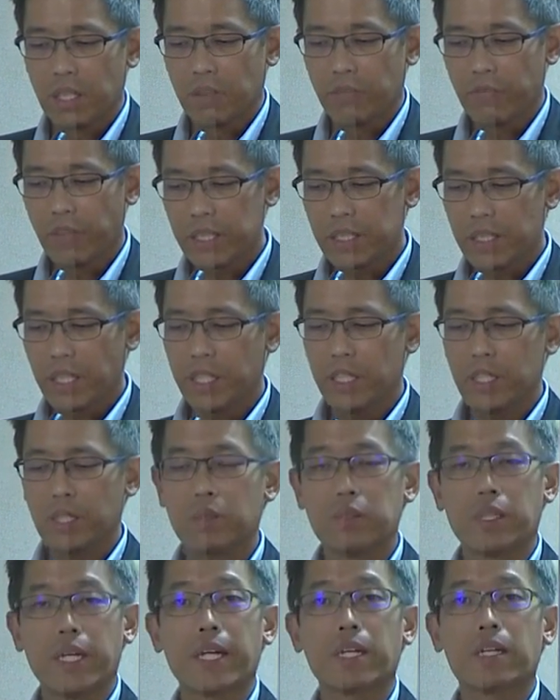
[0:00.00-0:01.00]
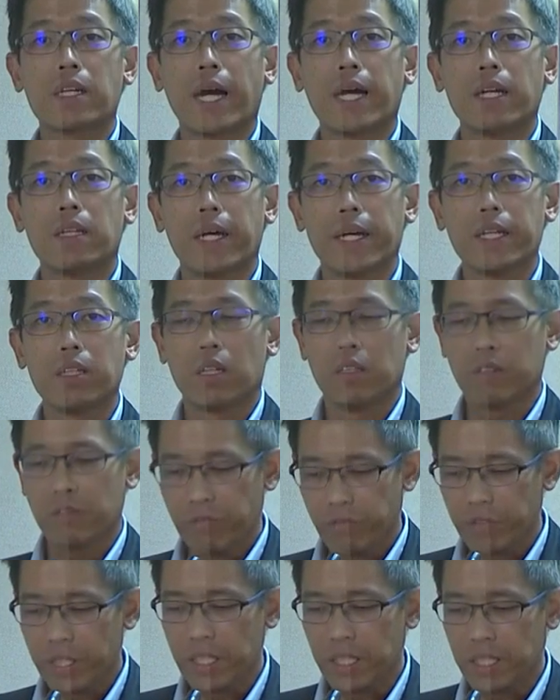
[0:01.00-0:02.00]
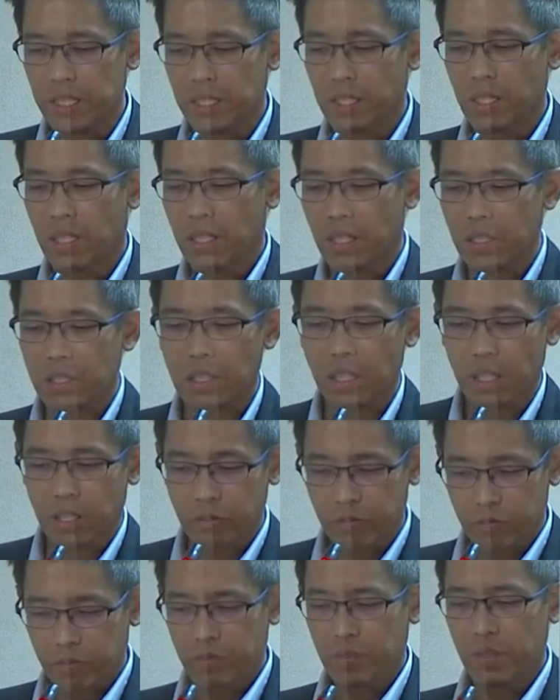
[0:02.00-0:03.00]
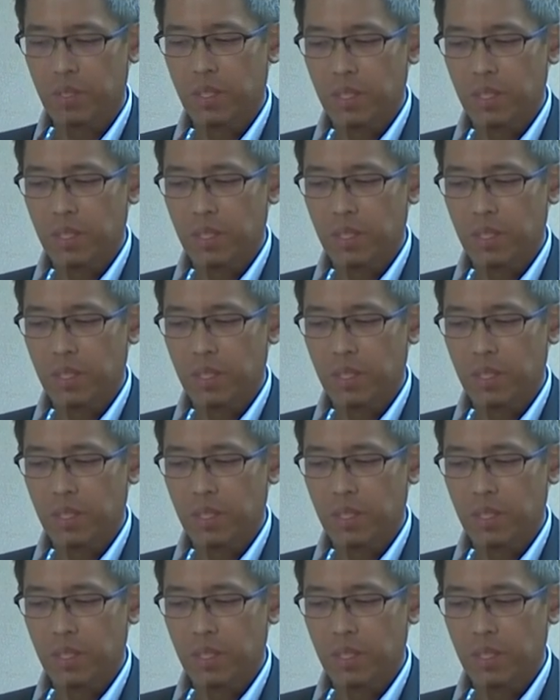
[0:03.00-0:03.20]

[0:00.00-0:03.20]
first issued their Guideline on Fees, or Govt.